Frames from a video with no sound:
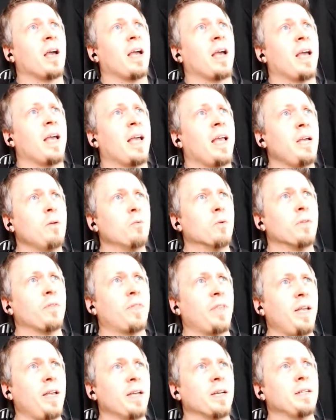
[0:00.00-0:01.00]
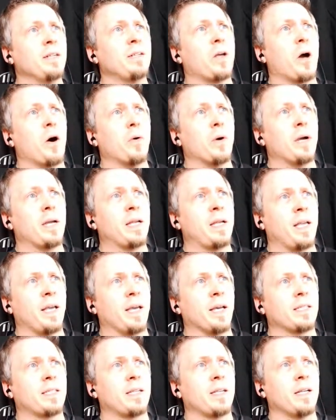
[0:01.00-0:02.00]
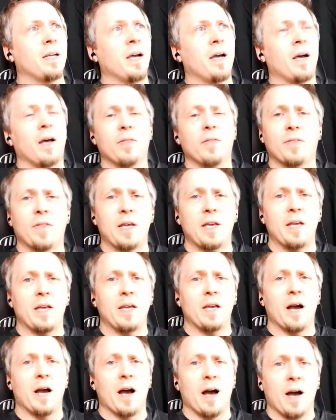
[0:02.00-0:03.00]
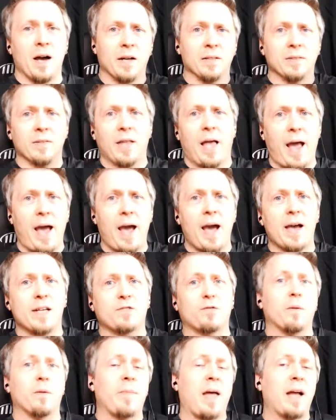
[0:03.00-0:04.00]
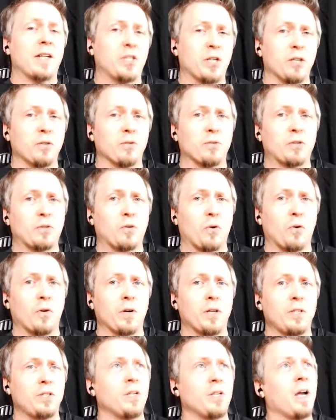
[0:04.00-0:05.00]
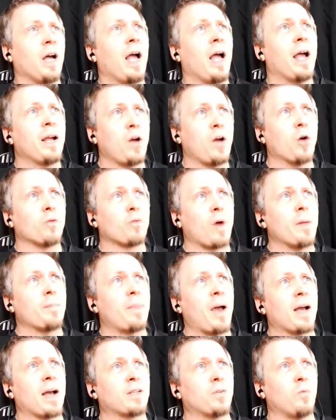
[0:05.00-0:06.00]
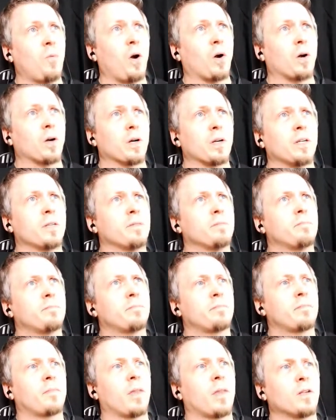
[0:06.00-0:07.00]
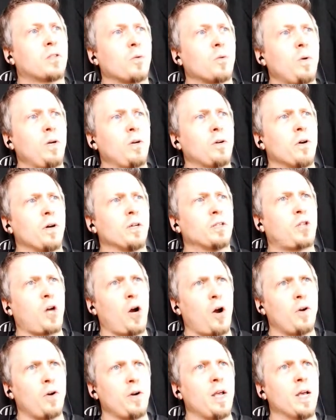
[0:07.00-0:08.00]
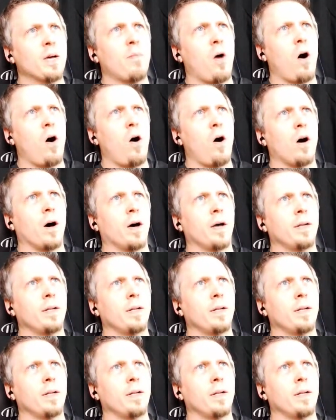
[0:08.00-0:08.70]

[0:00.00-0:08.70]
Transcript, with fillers: he will then go and get the uh, axe from that general storage and go right back to work. So we're going to turn him on